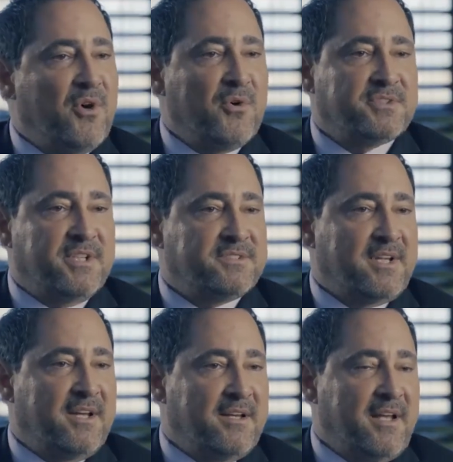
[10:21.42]
folks, it's
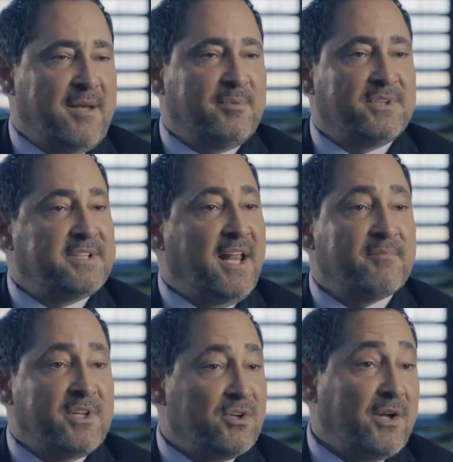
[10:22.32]
able to tell
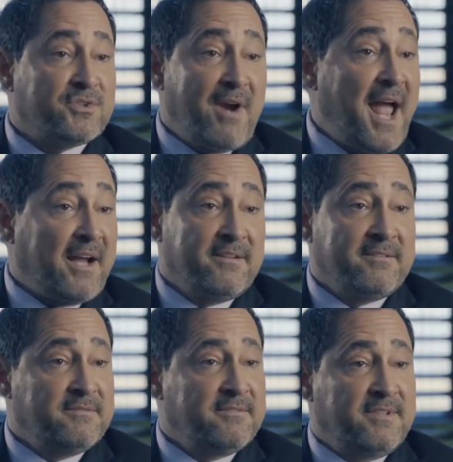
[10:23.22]
them that you're on track.
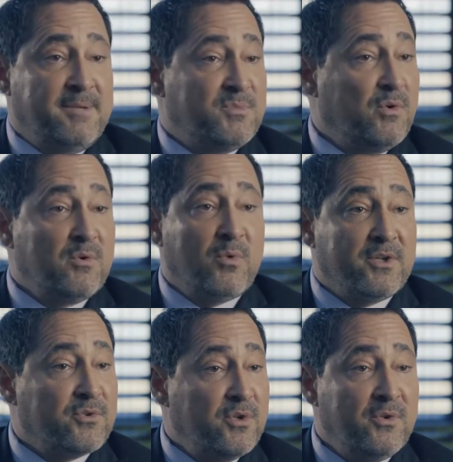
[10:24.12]
Keep doing what
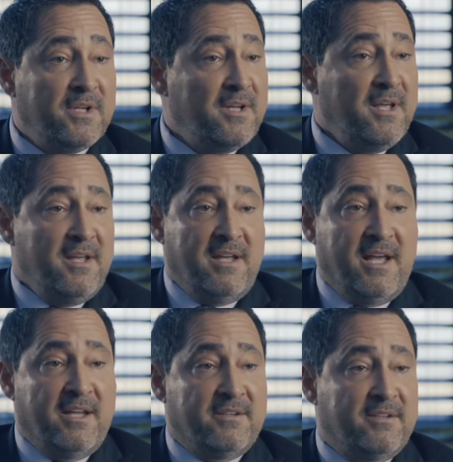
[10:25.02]
you're doing,
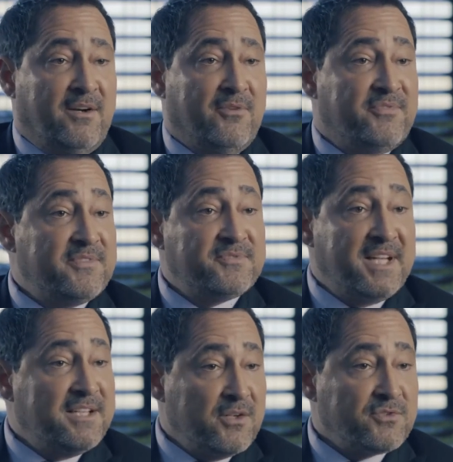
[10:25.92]
and
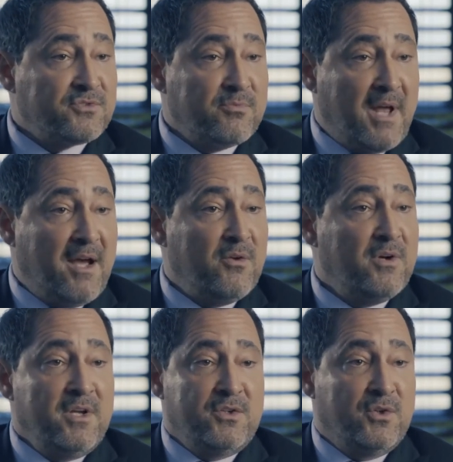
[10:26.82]
15 years from
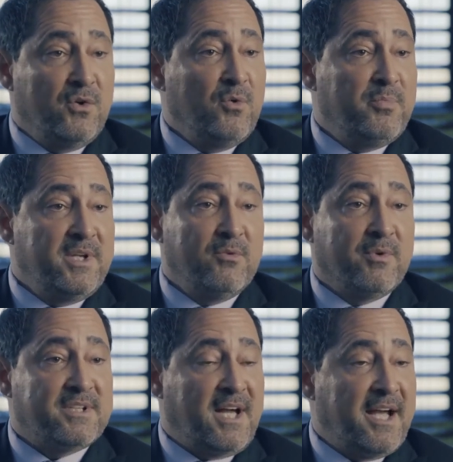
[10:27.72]
now, you'll be
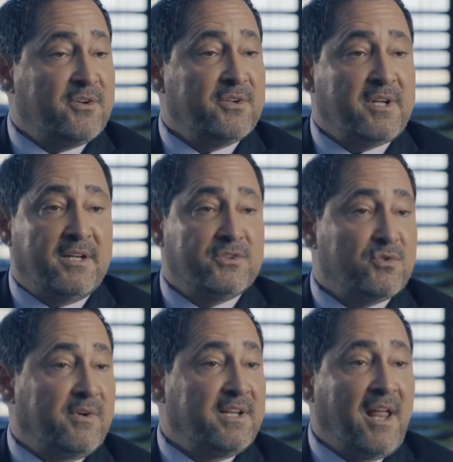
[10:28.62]
retired and
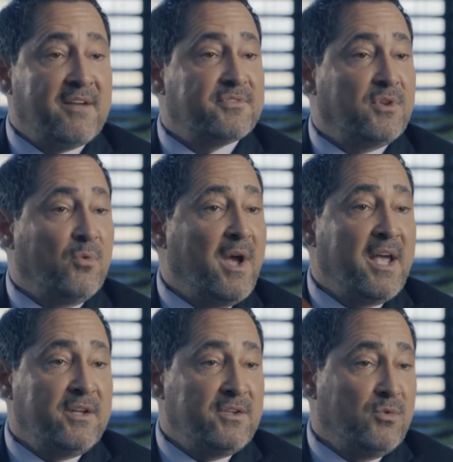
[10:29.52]
enjoying life the
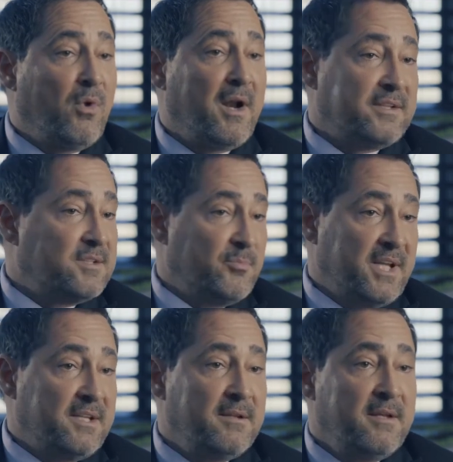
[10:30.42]
way you want it to be.